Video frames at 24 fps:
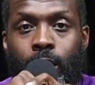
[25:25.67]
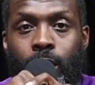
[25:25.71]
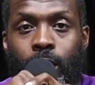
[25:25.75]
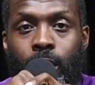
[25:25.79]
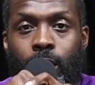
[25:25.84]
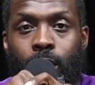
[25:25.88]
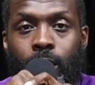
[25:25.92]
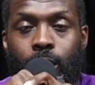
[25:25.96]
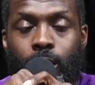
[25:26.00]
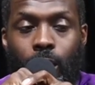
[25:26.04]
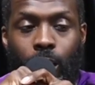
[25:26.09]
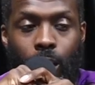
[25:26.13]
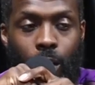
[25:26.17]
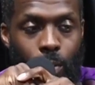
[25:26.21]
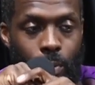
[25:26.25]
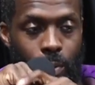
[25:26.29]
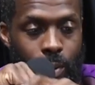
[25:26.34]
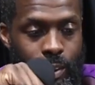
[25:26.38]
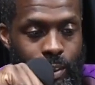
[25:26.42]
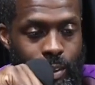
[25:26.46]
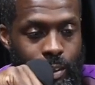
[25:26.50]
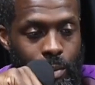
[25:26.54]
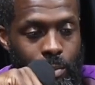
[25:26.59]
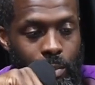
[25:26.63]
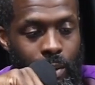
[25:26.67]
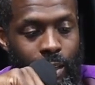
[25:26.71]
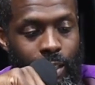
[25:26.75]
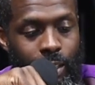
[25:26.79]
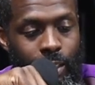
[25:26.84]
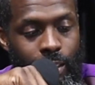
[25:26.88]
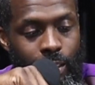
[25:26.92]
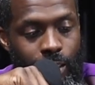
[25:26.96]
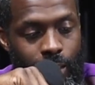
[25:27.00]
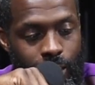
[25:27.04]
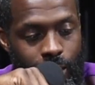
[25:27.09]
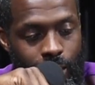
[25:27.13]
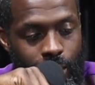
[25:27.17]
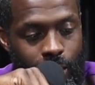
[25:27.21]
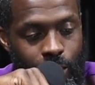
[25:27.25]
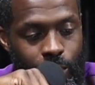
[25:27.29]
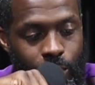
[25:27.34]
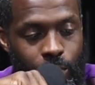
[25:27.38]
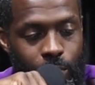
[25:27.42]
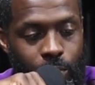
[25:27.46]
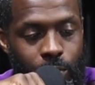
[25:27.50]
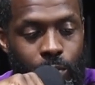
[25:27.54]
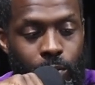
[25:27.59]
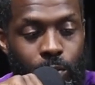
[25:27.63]
It's always somebody looking at
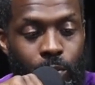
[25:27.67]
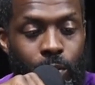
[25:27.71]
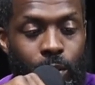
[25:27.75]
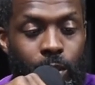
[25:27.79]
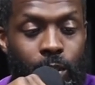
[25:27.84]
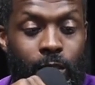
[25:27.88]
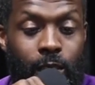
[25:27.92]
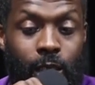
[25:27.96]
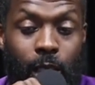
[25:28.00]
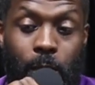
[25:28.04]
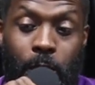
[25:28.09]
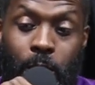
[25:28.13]
you. Some